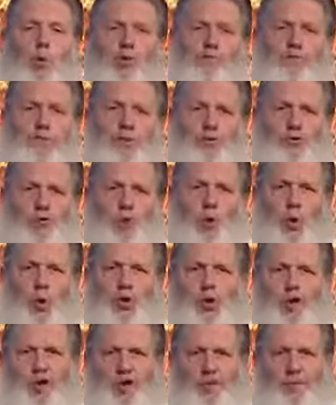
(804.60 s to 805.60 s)
We've been
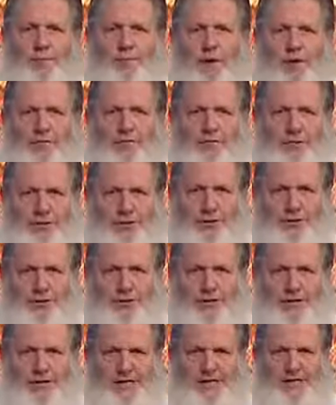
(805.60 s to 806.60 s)
talking about the
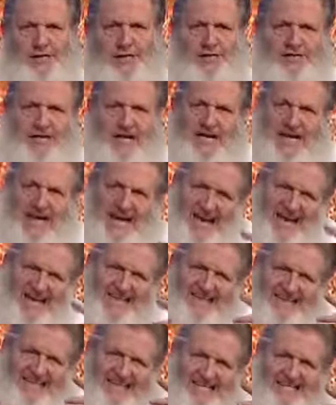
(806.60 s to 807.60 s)
good deeds
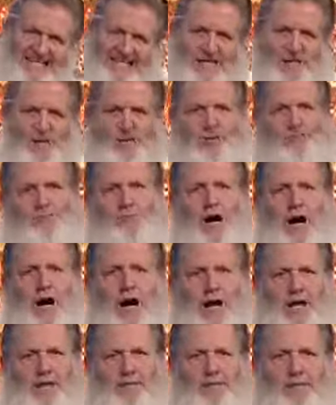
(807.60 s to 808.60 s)
and the intention
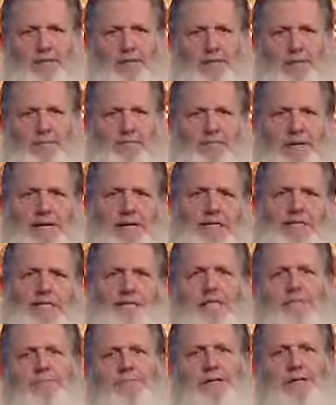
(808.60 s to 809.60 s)
behind it being
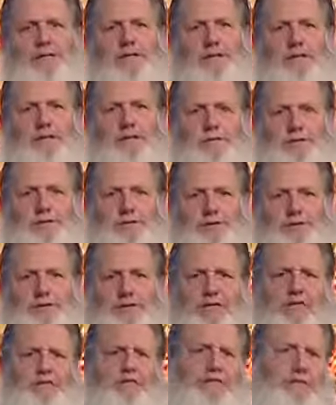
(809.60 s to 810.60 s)
something that a
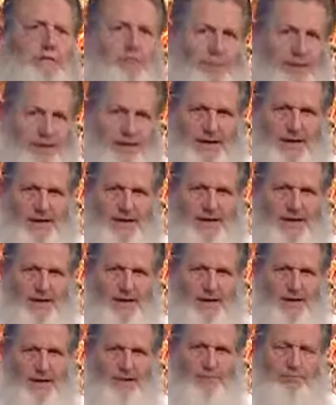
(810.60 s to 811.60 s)
person can supplicate,
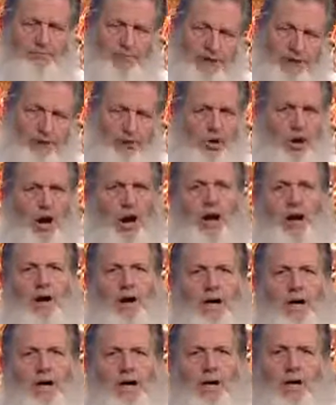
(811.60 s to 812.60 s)
make
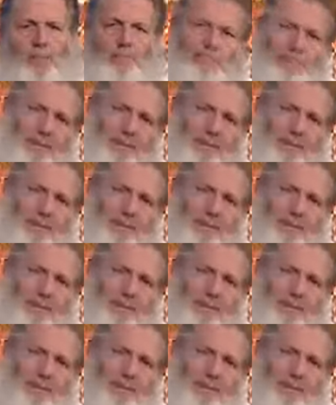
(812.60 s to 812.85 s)
dua,